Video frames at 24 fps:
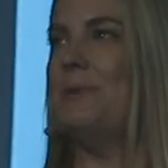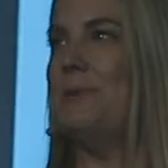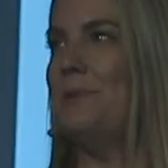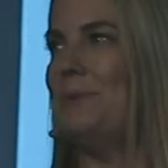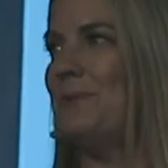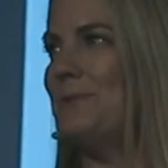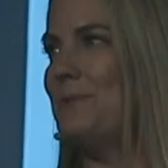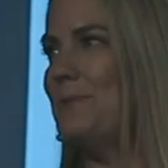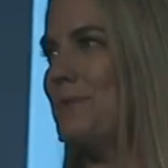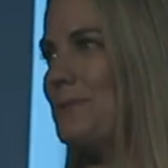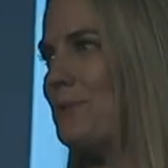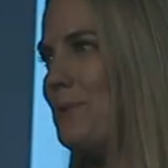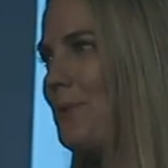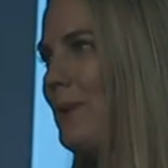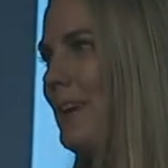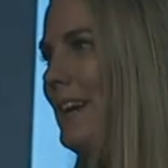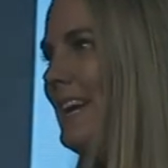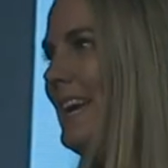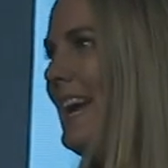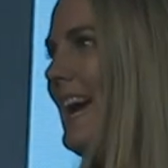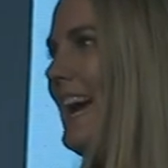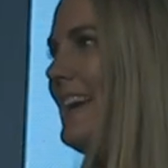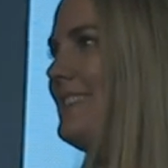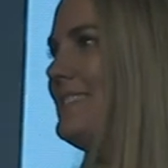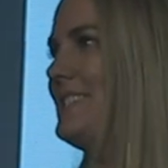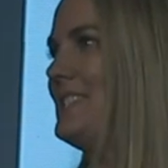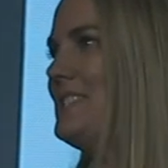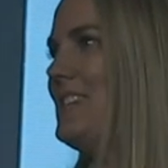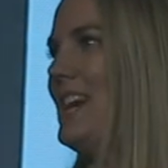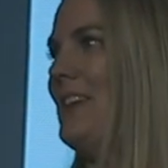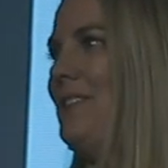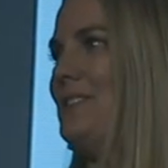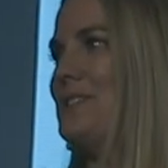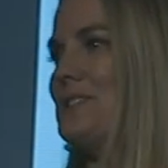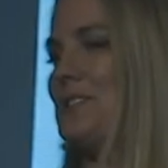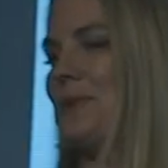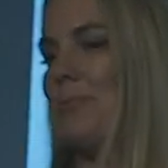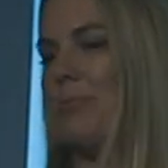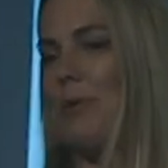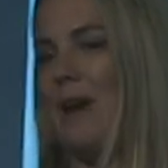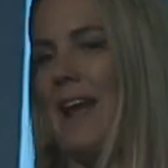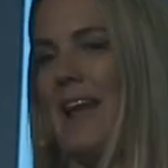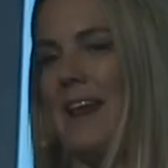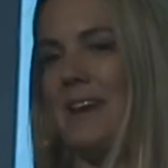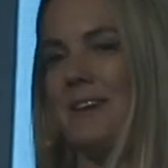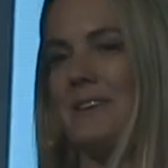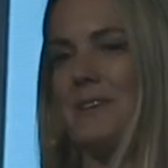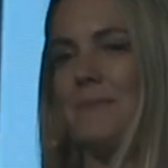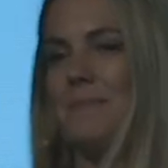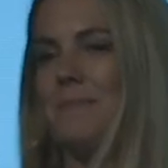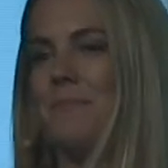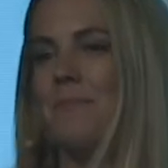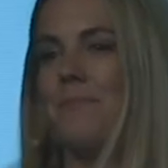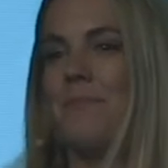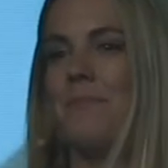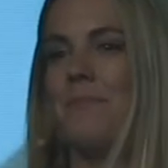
growth, but also on building